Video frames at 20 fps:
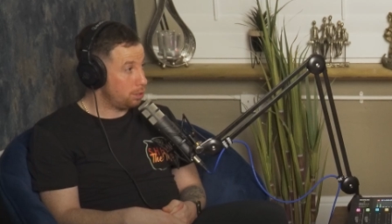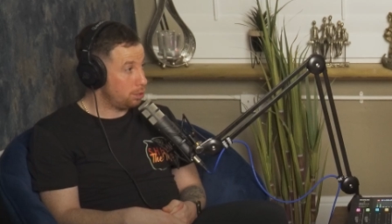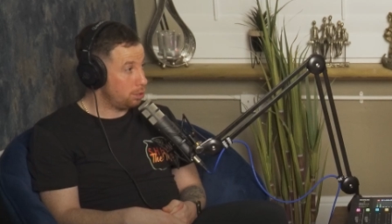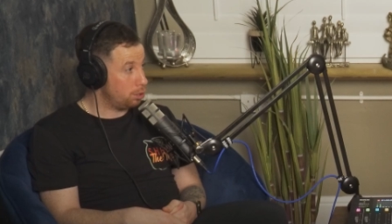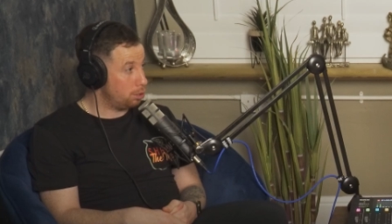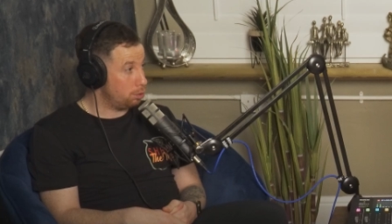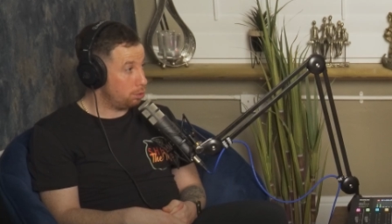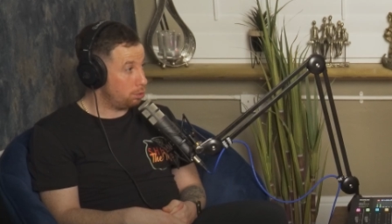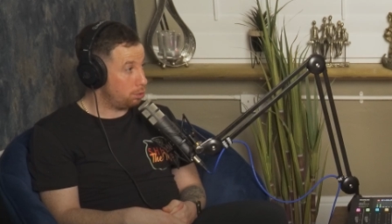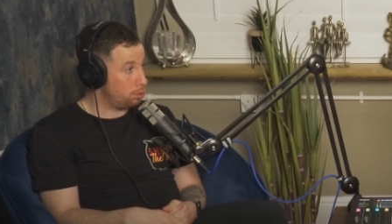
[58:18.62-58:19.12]
you
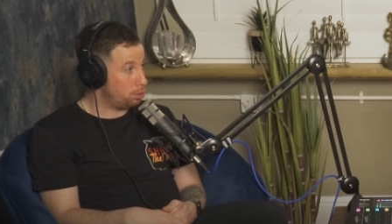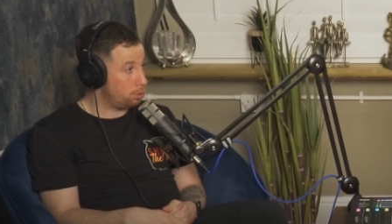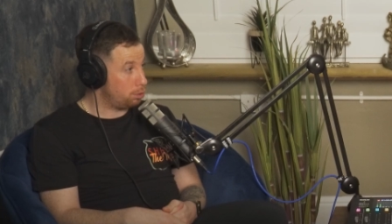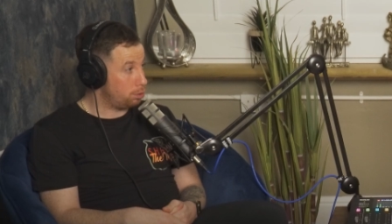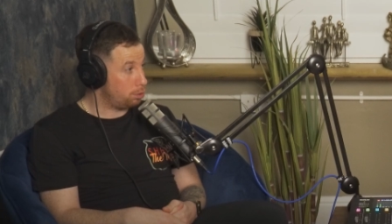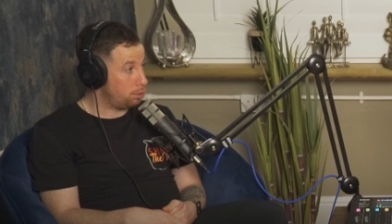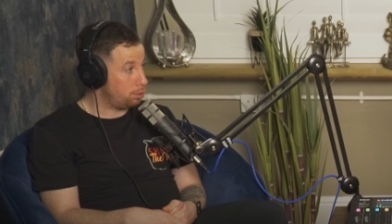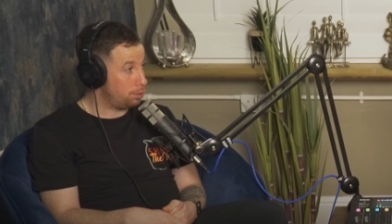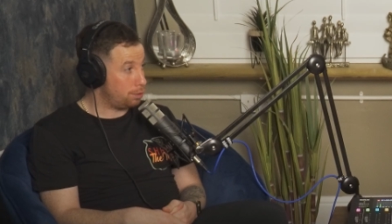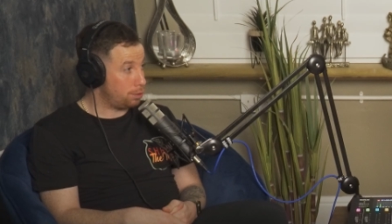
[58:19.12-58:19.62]
gotta
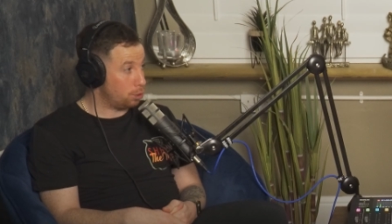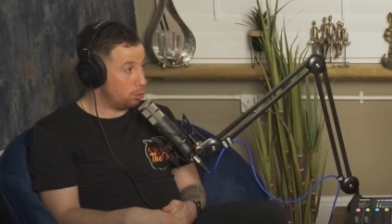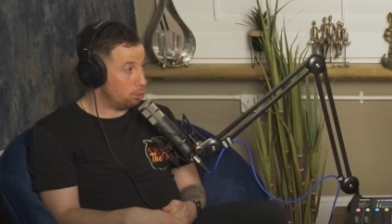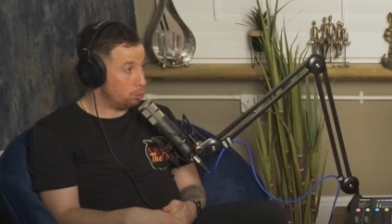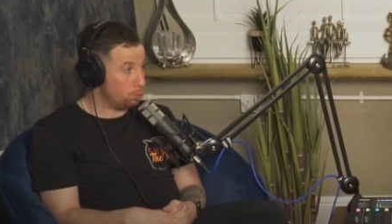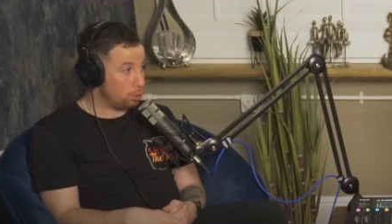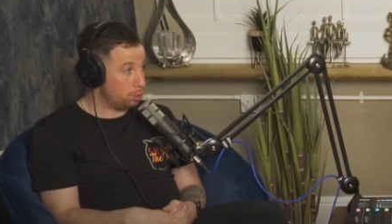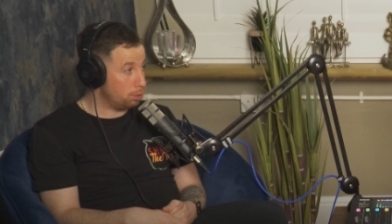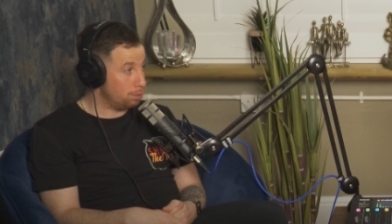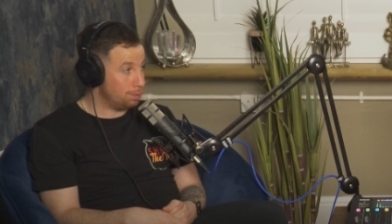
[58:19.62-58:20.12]
keep the
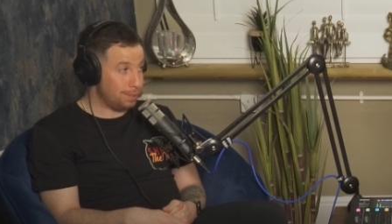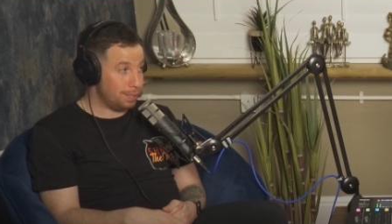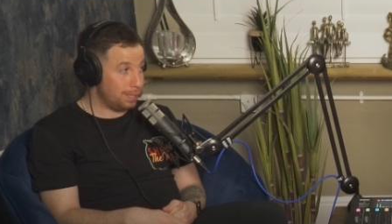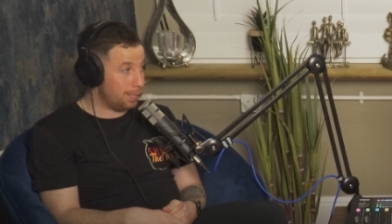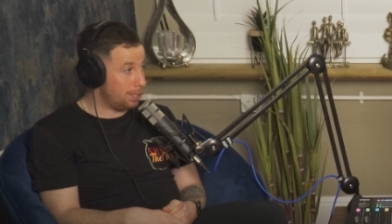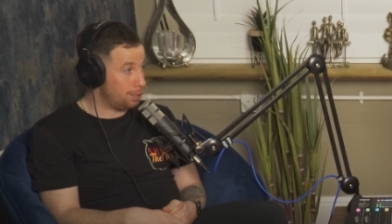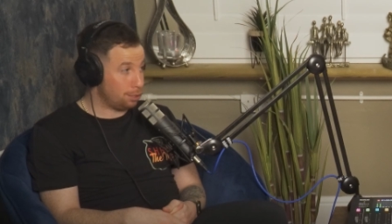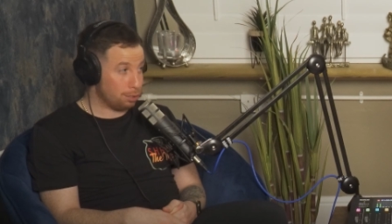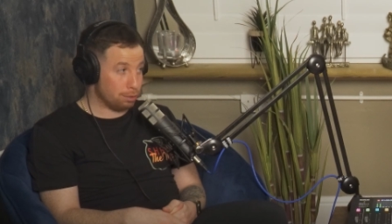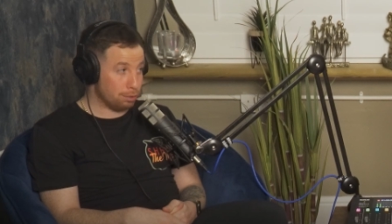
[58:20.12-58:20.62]
scene as happy,
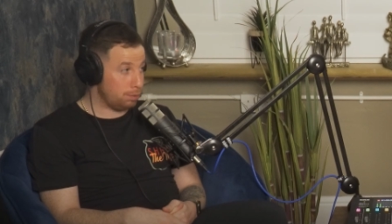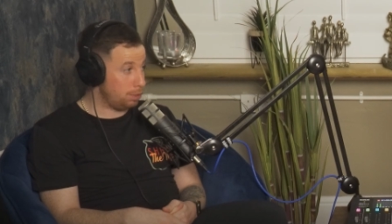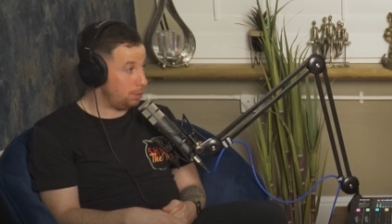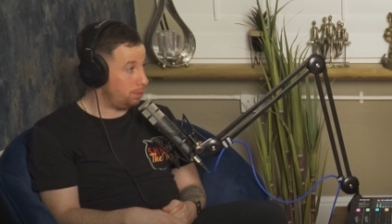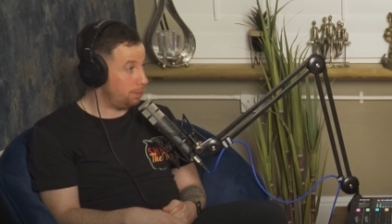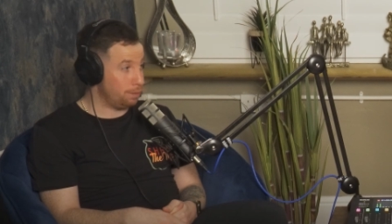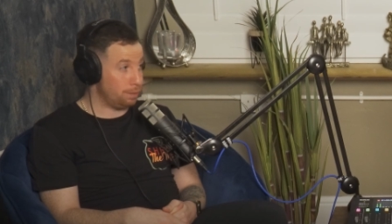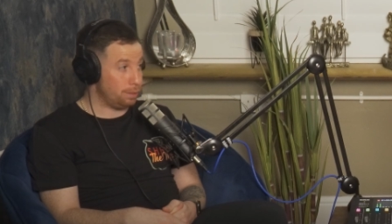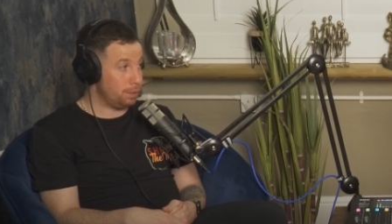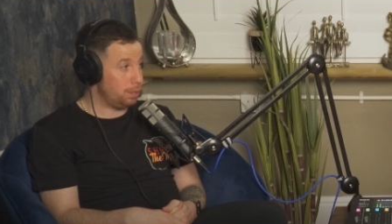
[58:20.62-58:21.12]
lad. Yeah,
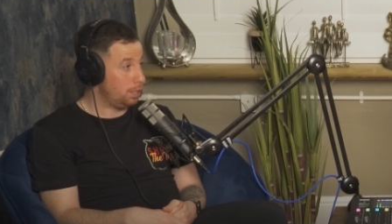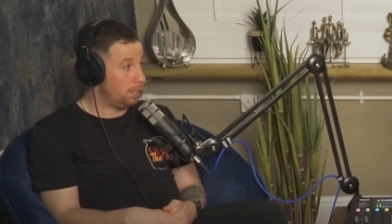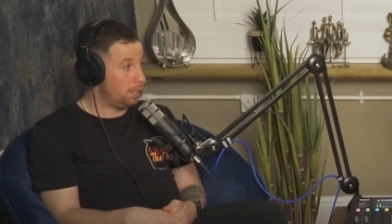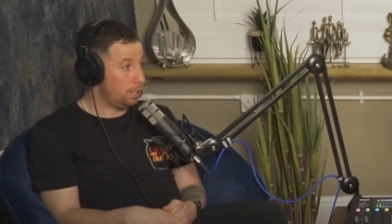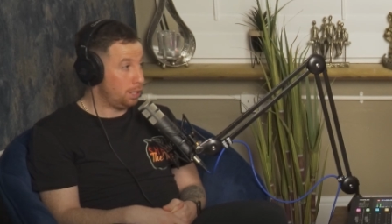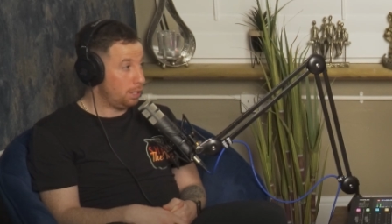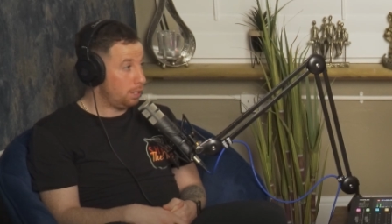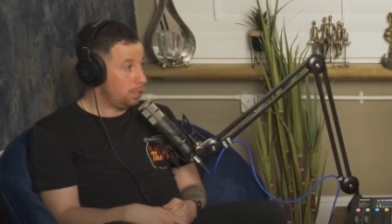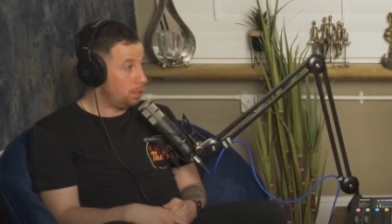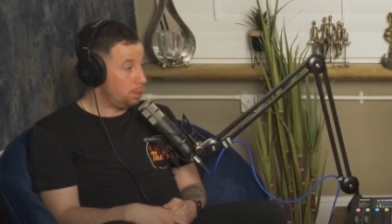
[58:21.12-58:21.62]
especially as an
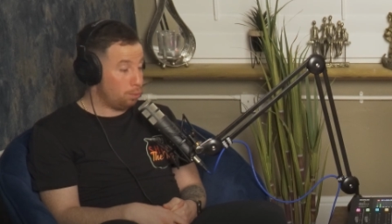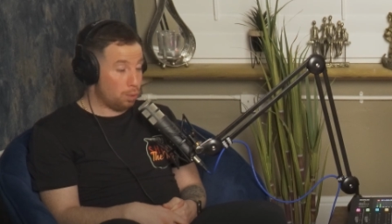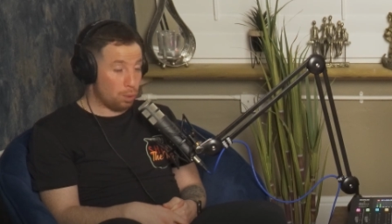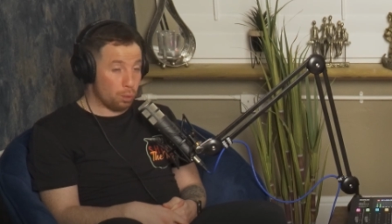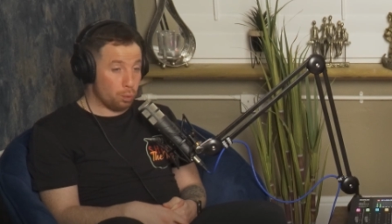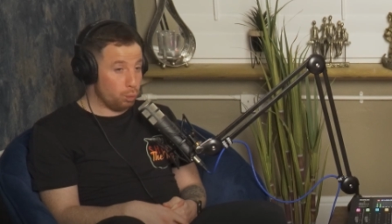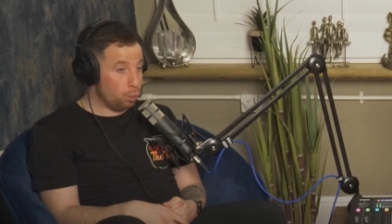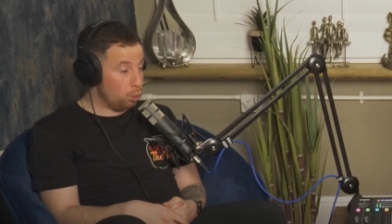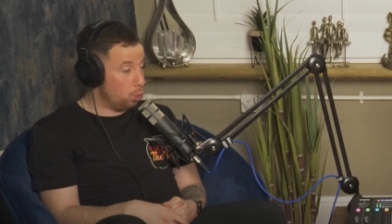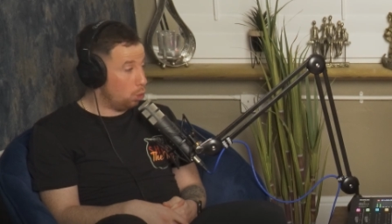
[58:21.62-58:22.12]
amateur, lad, you
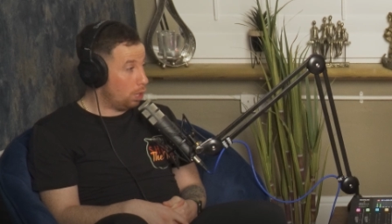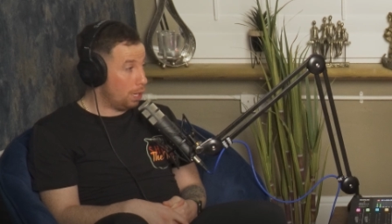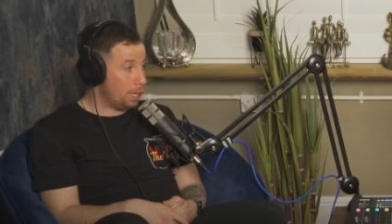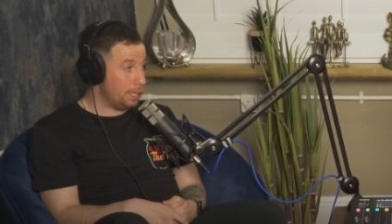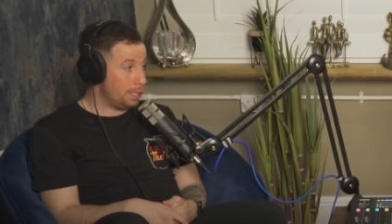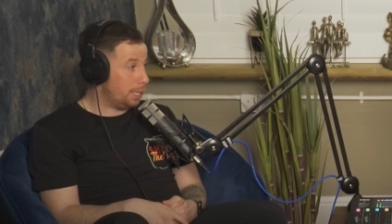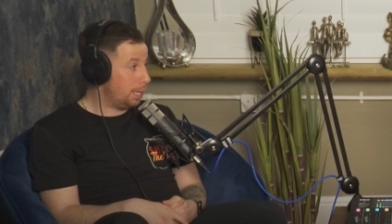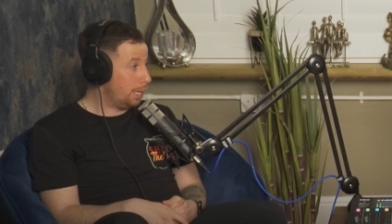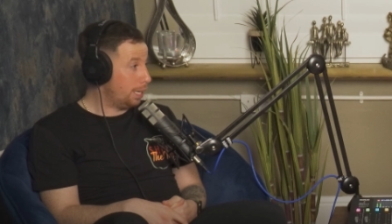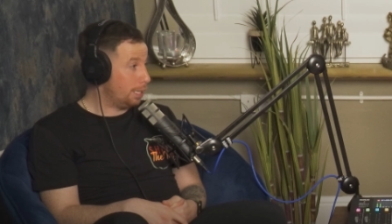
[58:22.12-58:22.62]
gotta keep that
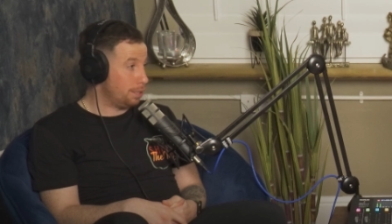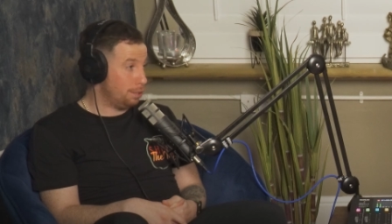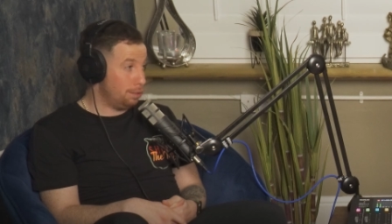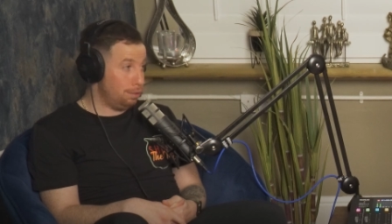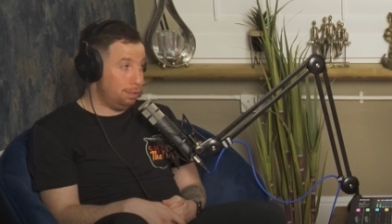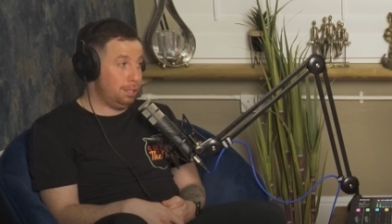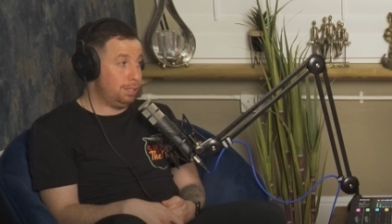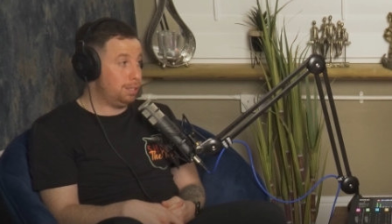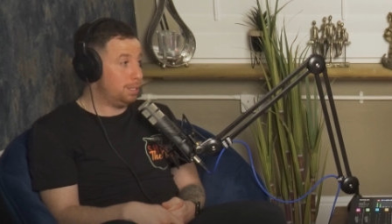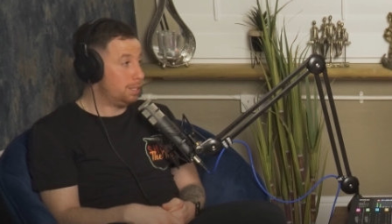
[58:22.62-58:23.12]
coach happy,
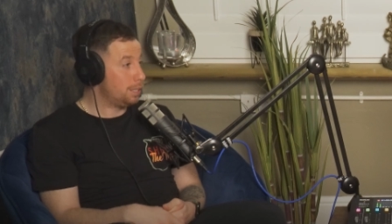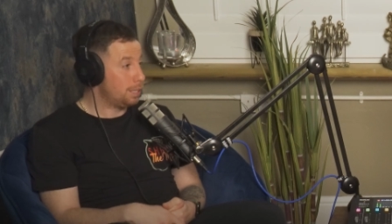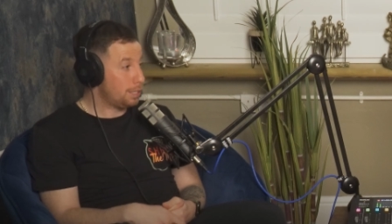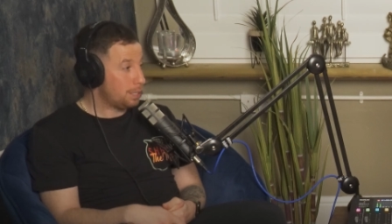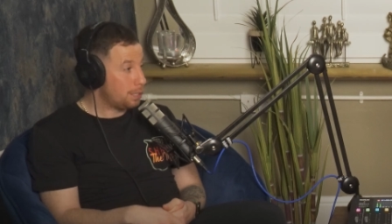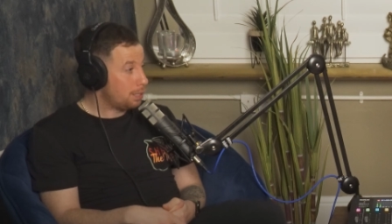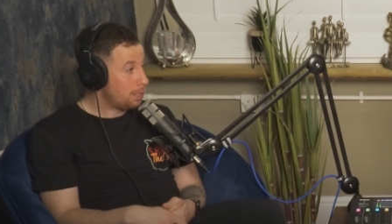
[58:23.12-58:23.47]
lad. Yeah.